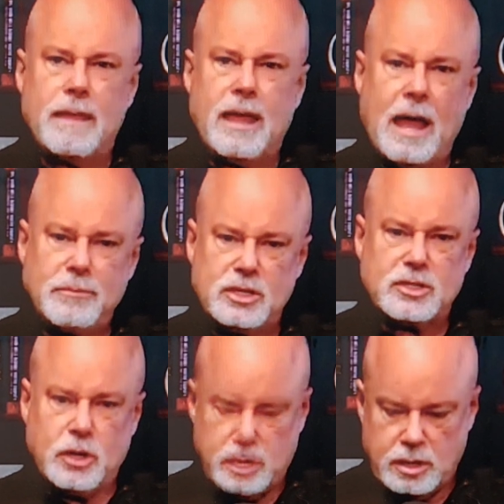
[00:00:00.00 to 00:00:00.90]
I'm just
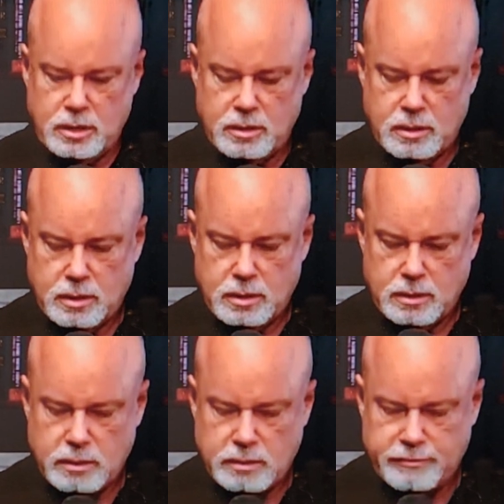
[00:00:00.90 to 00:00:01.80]
going to
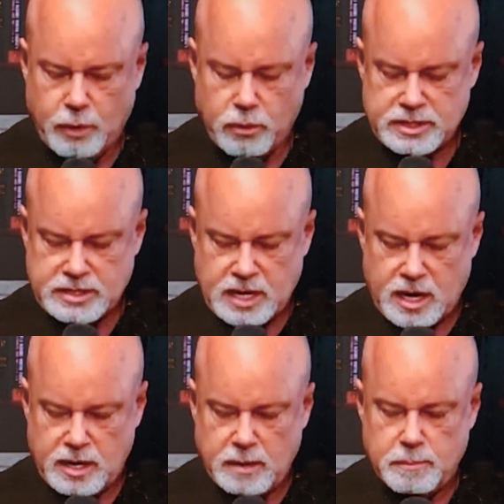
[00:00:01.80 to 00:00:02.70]
focus
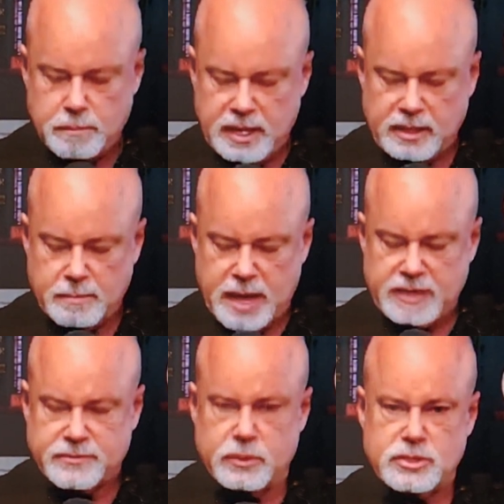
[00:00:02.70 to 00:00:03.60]
on being the
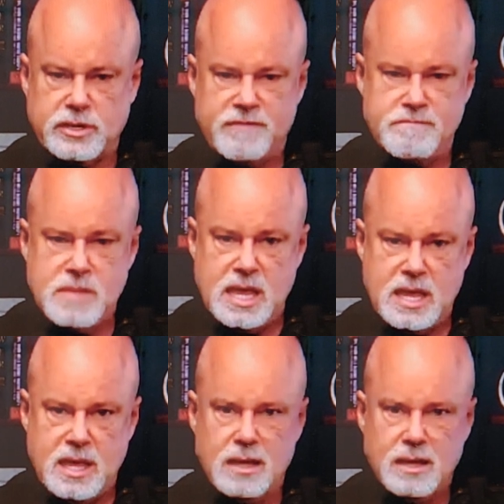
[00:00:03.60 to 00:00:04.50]
best version of
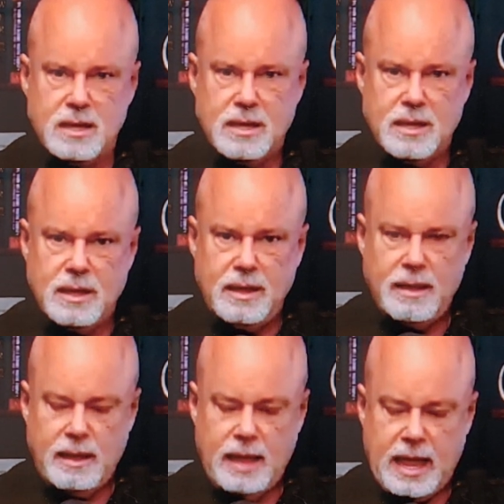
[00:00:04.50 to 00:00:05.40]
me
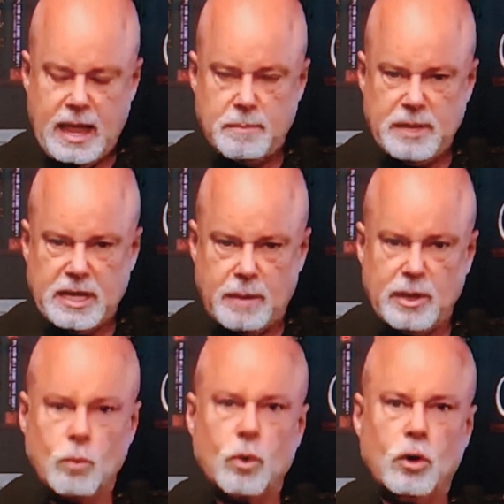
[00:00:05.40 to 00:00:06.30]
and
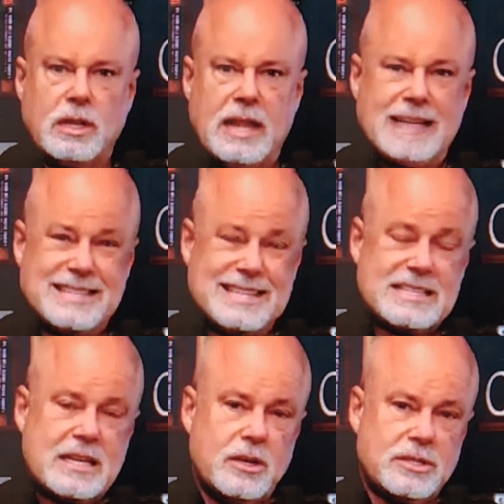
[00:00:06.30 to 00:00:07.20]
becoming world-class at the
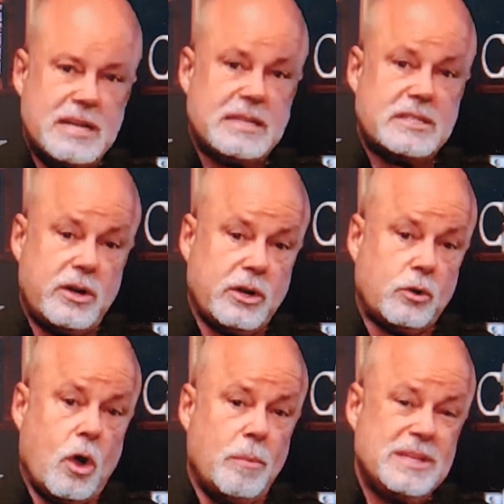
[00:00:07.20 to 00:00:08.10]
skills necessary to
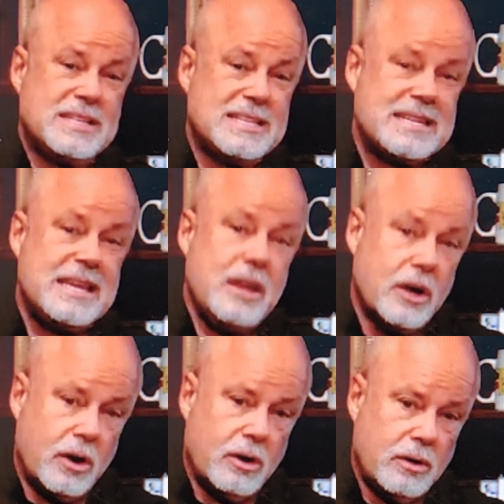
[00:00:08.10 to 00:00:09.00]
grow a business here.